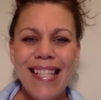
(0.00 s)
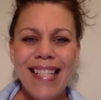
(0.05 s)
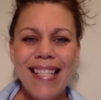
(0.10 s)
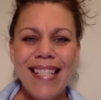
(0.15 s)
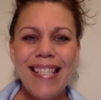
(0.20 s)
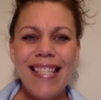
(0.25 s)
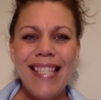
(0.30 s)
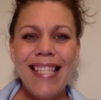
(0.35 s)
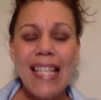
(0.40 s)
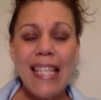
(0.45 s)

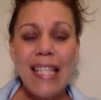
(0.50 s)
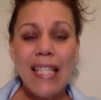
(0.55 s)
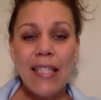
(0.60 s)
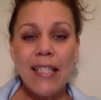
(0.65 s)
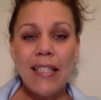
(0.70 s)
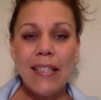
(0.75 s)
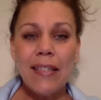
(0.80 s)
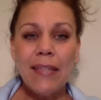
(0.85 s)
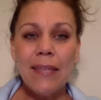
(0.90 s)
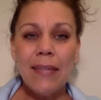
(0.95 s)

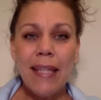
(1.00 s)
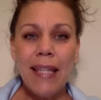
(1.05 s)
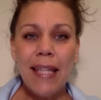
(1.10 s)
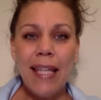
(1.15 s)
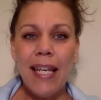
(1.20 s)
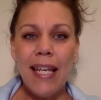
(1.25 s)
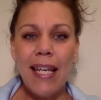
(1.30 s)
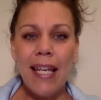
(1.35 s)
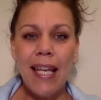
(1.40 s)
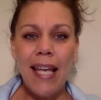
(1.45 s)
steal what
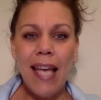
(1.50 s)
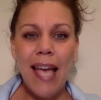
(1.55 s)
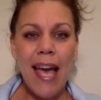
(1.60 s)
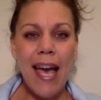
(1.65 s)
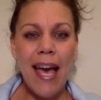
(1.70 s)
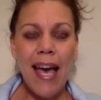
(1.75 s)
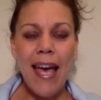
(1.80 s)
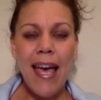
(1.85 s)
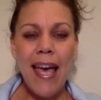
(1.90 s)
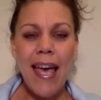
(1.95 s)
they
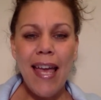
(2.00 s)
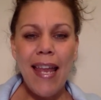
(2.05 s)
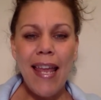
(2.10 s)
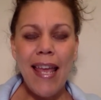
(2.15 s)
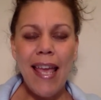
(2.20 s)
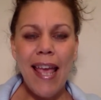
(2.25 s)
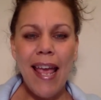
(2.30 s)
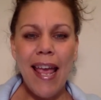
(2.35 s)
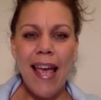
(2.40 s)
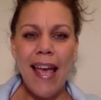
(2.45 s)
had
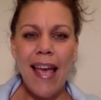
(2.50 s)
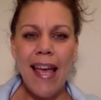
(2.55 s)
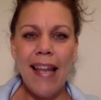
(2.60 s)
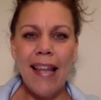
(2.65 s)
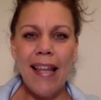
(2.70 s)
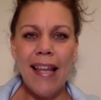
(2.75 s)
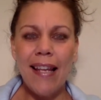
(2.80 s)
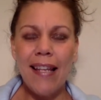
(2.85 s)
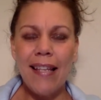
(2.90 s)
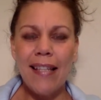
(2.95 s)
and
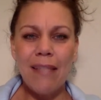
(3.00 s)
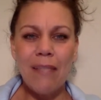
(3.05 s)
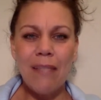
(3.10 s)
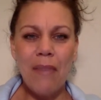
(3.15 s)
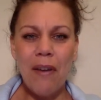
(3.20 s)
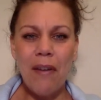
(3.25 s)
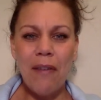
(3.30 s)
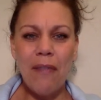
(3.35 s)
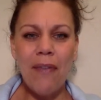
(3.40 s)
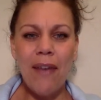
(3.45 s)
let us
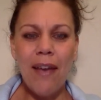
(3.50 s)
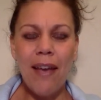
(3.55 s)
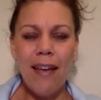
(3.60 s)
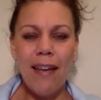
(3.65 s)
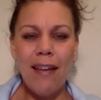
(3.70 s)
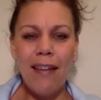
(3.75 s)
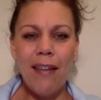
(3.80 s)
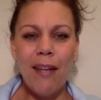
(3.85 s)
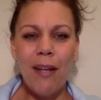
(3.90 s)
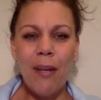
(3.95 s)
modify it
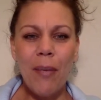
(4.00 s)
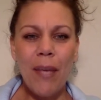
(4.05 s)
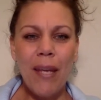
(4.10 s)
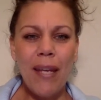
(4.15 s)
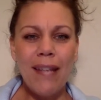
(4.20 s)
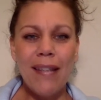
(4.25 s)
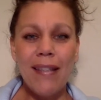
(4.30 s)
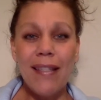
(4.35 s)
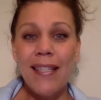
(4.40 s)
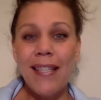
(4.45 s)
a little bit
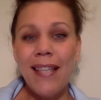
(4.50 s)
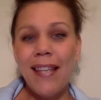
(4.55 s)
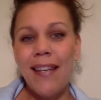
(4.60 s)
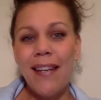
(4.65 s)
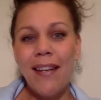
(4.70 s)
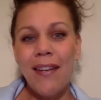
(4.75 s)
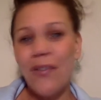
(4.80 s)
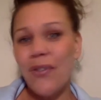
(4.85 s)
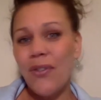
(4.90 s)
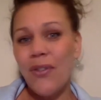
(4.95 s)
and send it
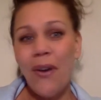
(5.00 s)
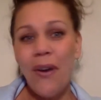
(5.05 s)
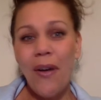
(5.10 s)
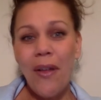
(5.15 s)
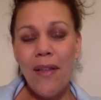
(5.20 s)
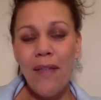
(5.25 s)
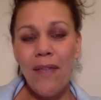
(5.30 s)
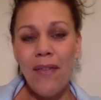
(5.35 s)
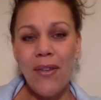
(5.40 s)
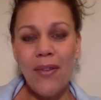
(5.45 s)
out to all
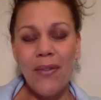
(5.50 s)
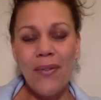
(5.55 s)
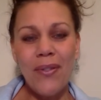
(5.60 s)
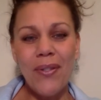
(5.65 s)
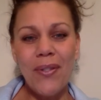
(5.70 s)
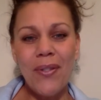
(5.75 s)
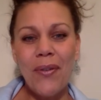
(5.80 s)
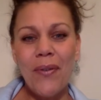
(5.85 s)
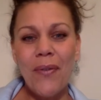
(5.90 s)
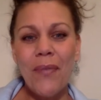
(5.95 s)
of you.
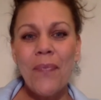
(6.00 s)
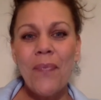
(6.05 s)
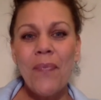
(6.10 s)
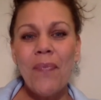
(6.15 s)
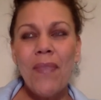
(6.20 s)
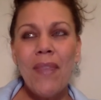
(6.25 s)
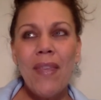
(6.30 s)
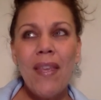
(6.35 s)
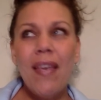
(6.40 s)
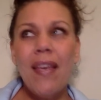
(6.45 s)
So
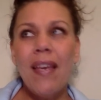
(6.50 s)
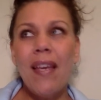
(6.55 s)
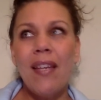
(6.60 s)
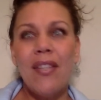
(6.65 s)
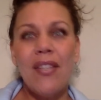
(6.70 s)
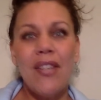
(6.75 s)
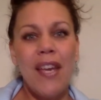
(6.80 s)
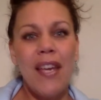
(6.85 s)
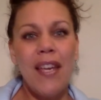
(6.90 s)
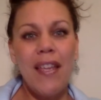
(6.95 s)
a
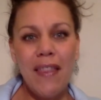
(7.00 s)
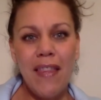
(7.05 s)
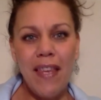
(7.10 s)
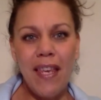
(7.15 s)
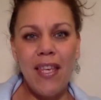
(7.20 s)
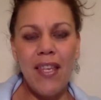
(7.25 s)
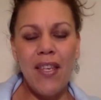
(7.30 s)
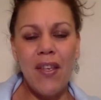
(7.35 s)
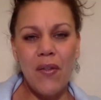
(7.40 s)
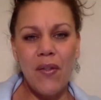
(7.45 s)
giant
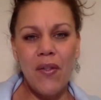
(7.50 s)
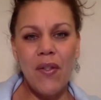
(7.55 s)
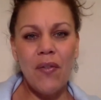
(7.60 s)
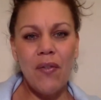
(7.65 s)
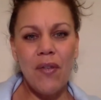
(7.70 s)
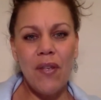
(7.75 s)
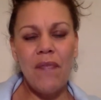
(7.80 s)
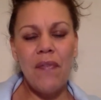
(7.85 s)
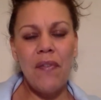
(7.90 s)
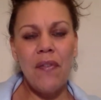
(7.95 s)
thank you to
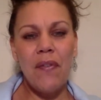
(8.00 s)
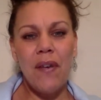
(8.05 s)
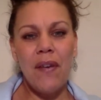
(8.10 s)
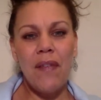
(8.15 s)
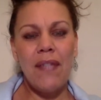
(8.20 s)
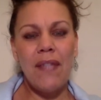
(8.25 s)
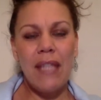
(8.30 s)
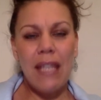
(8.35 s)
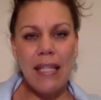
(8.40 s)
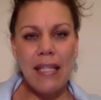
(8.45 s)
Greenview
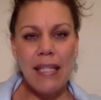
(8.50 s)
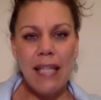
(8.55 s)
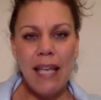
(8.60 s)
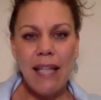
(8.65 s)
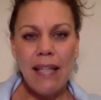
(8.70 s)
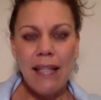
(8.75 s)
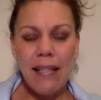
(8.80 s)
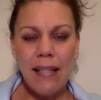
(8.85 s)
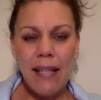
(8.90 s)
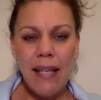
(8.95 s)
FCSS,